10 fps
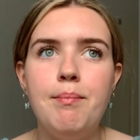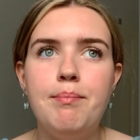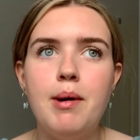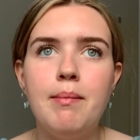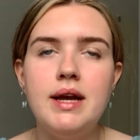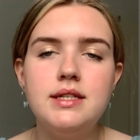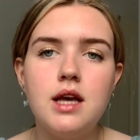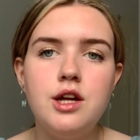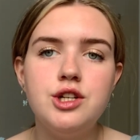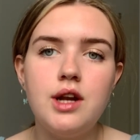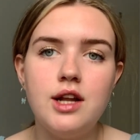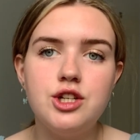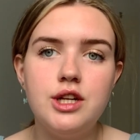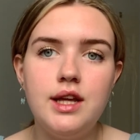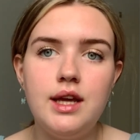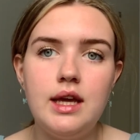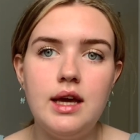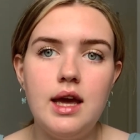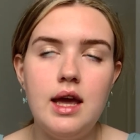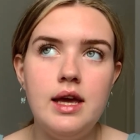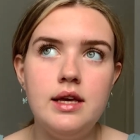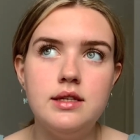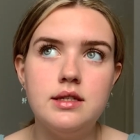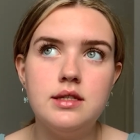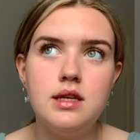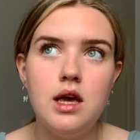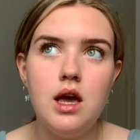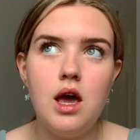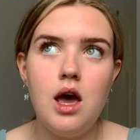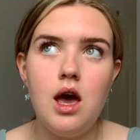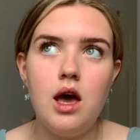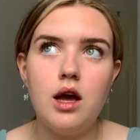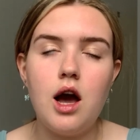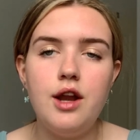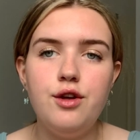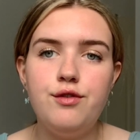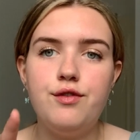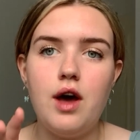but my surgeon actually is kind of